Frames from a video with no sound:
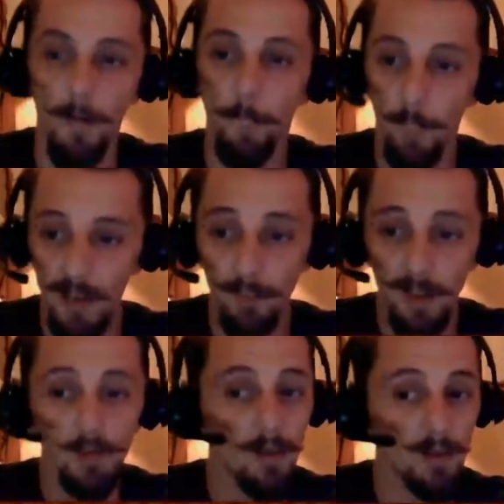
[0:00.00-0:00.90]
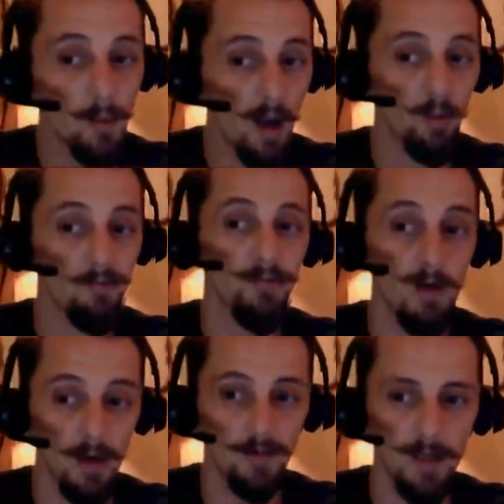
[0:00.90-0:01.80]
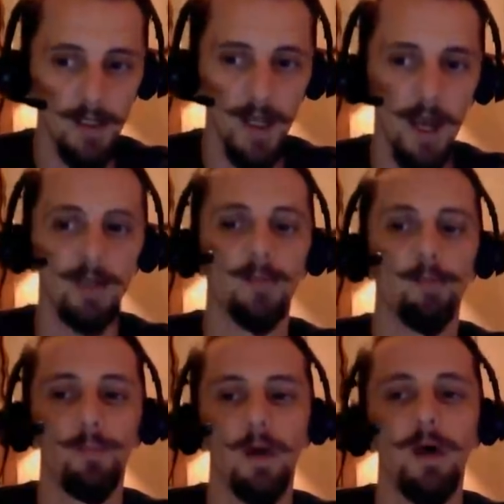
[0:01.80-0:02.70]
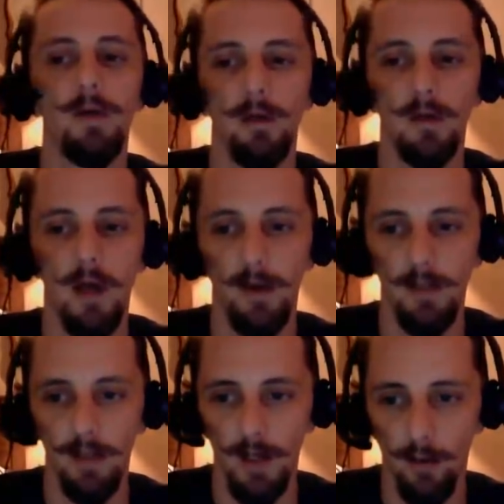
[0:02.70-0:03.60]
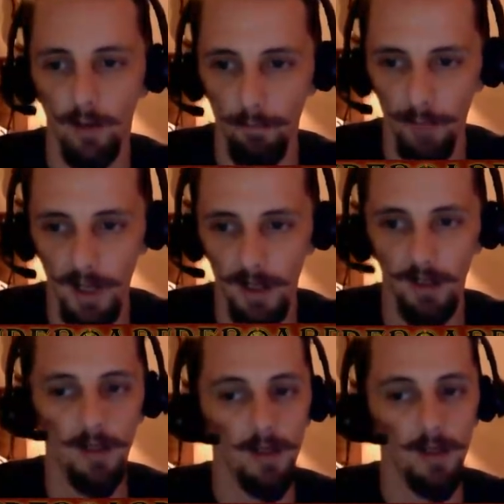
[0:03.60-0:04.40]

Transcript: Might be the most powerful of the decks, but not in our meta.